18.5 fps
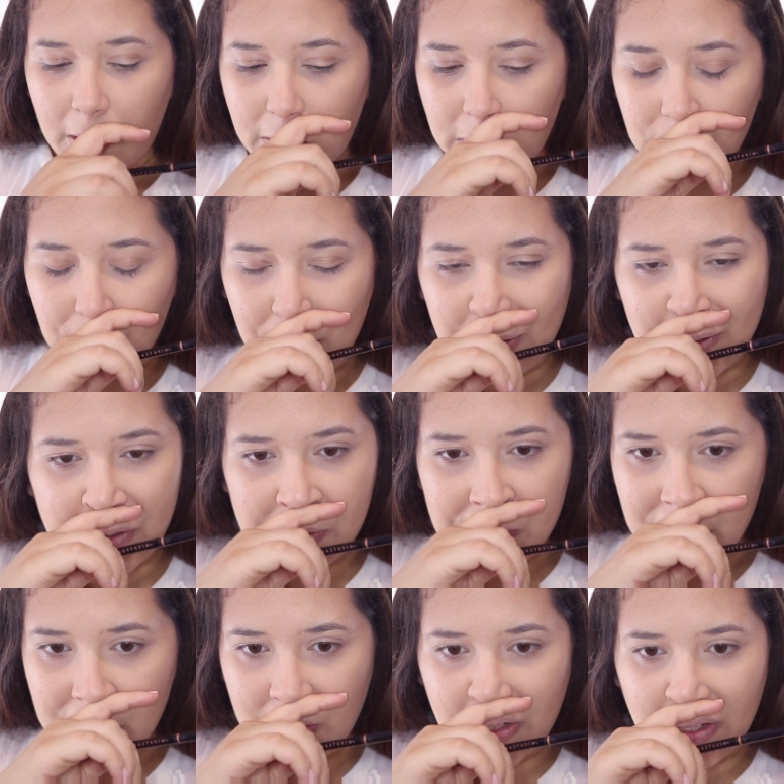You
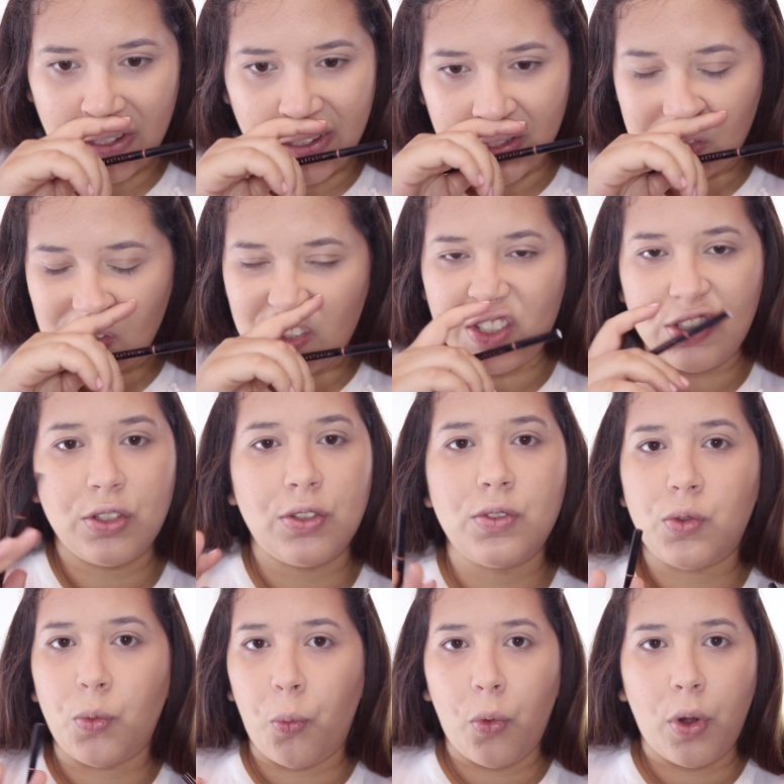can just
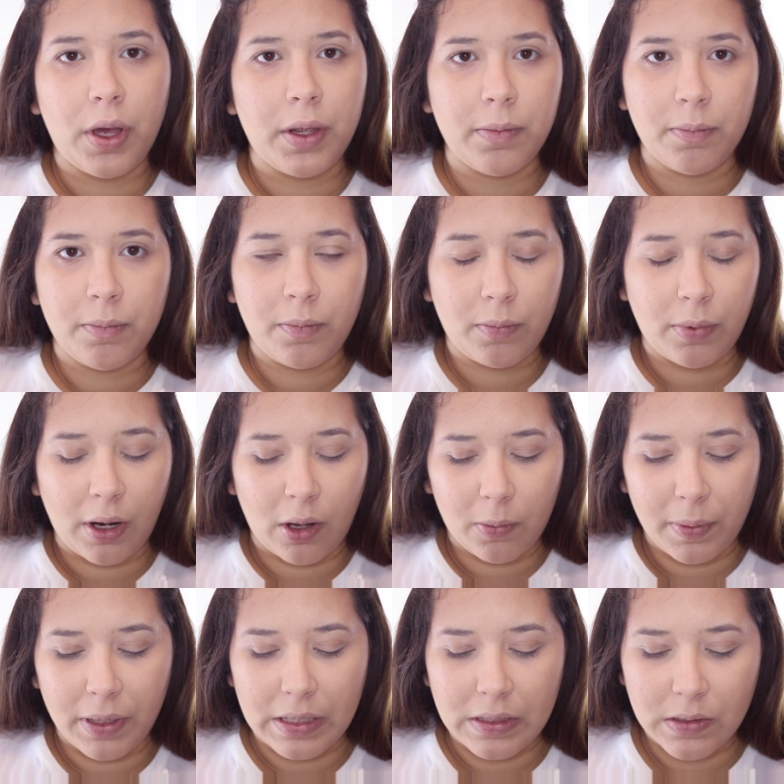use one brow
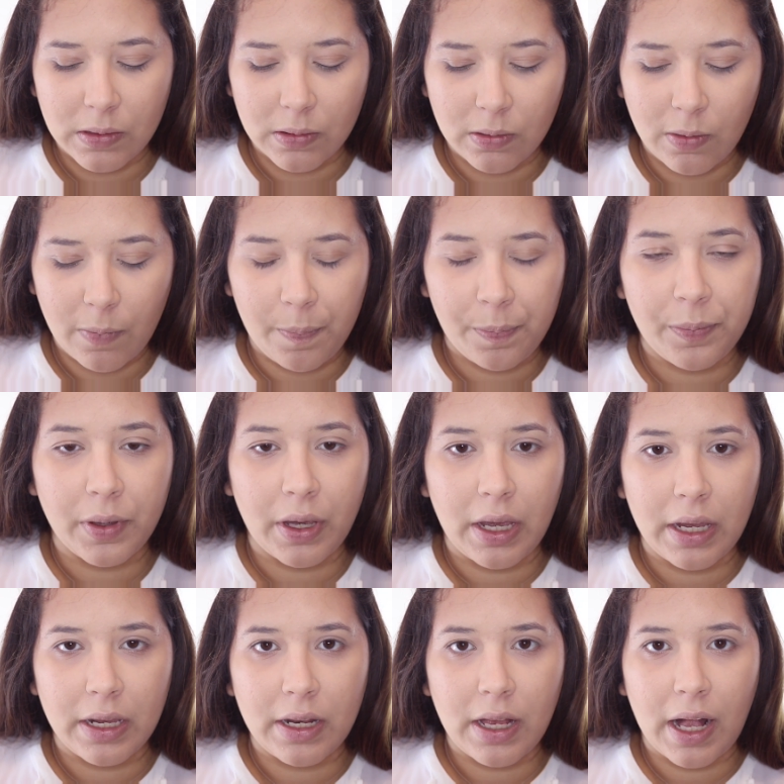pencil,
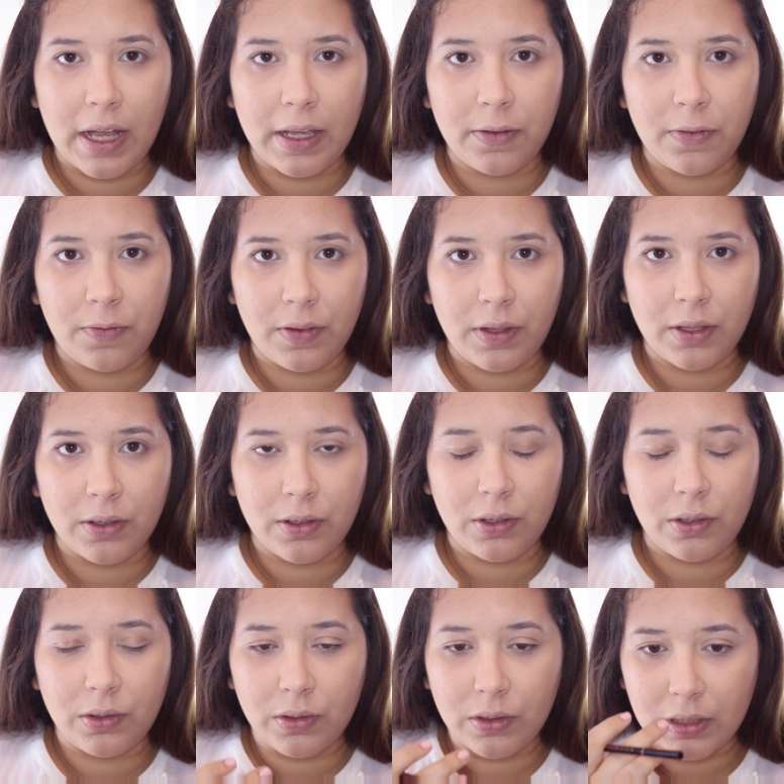but I
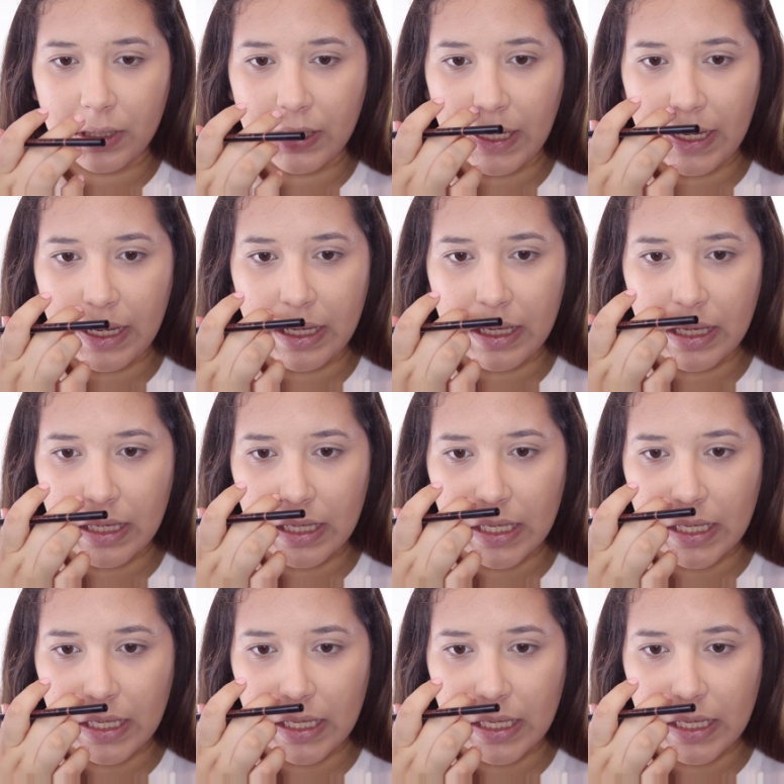feel like